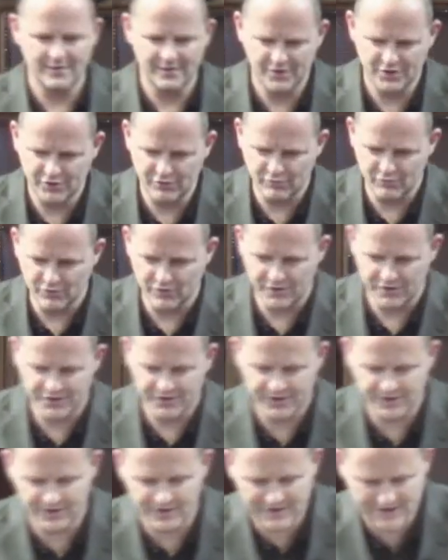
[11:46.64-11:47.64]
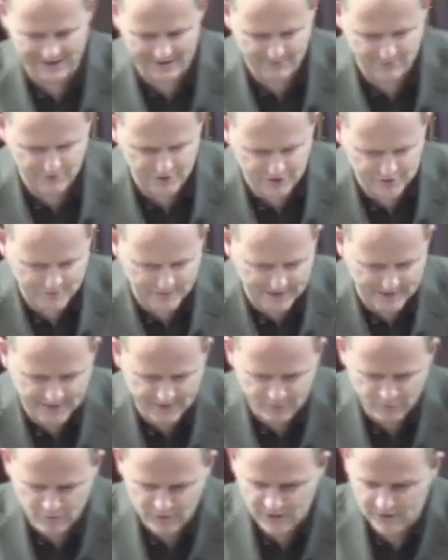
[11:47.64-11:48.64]
towards the time we spend
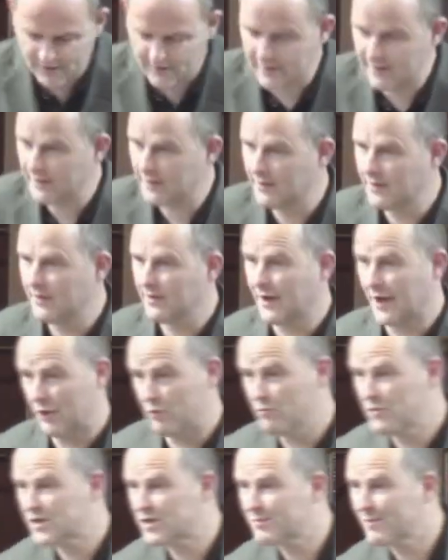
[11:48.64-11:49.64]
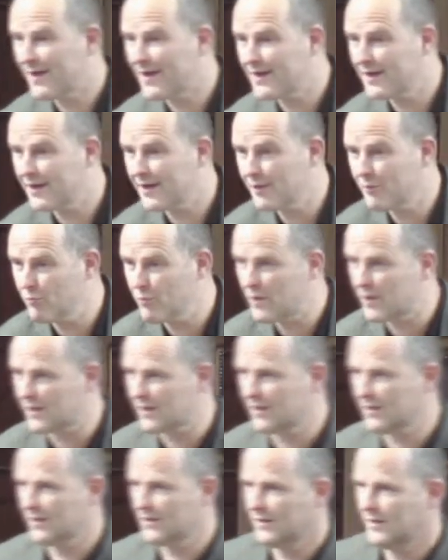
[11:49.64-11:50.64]
at work, how we spend it at work,
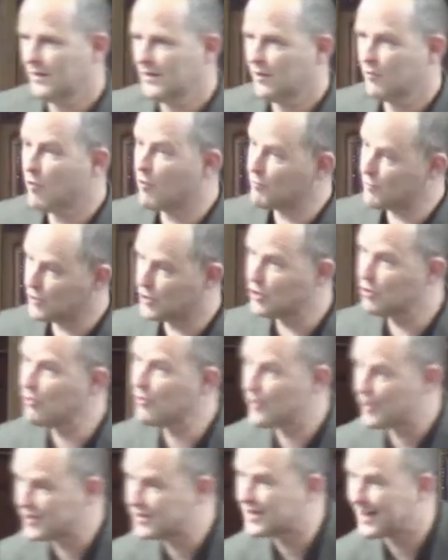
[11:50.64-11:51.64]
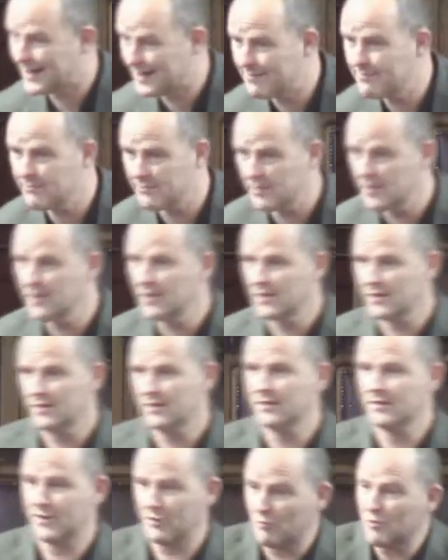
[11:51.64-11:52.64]
what we do with the time
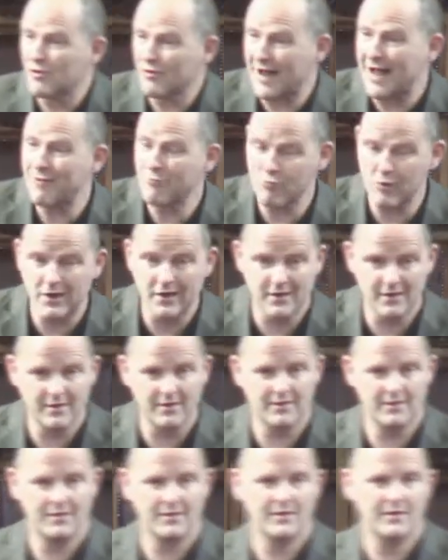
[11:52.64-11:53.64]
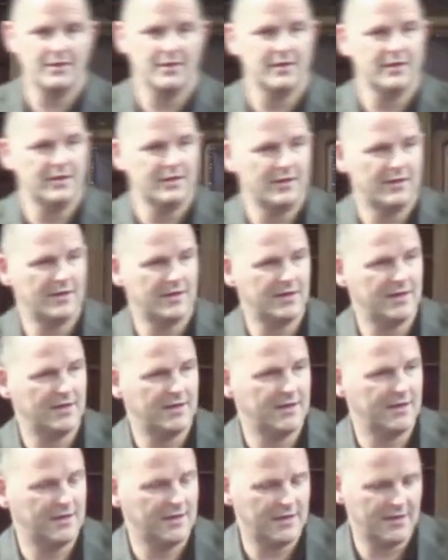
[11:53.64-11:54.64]
that we're at work,
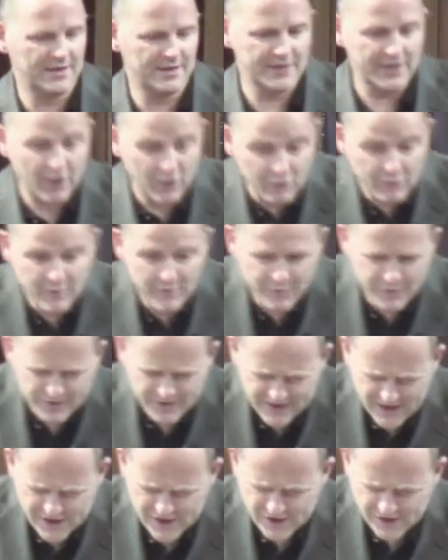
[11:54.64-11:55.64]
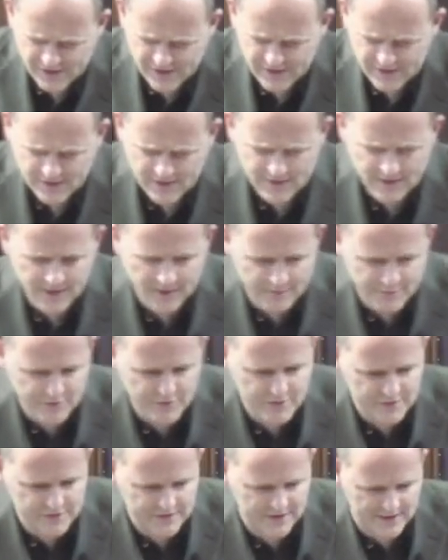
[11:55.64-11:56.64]
and how we potentially
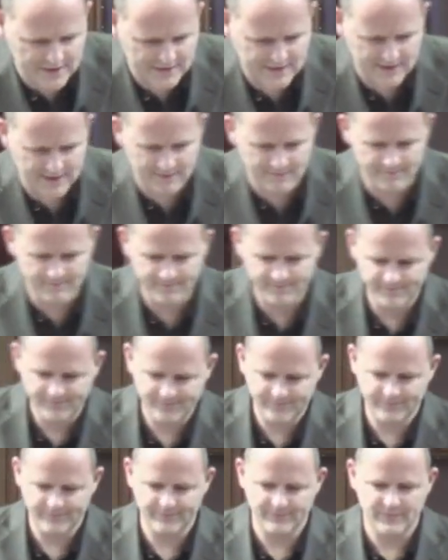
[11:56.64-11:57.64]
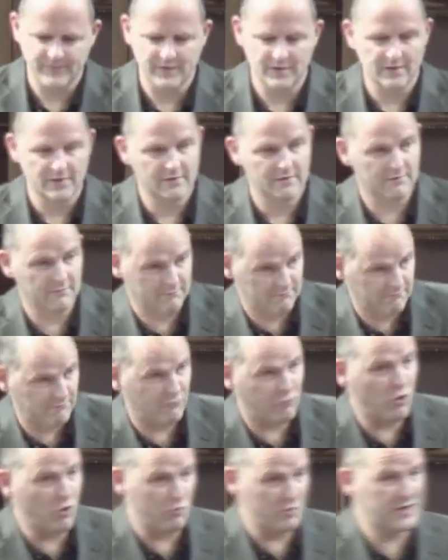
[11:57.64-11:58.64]
abuse that time.
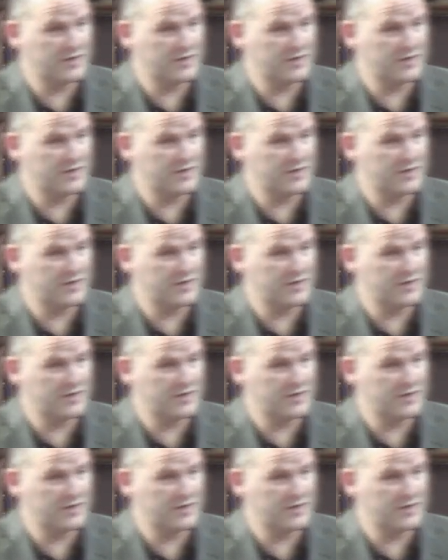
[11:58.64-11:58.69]
What we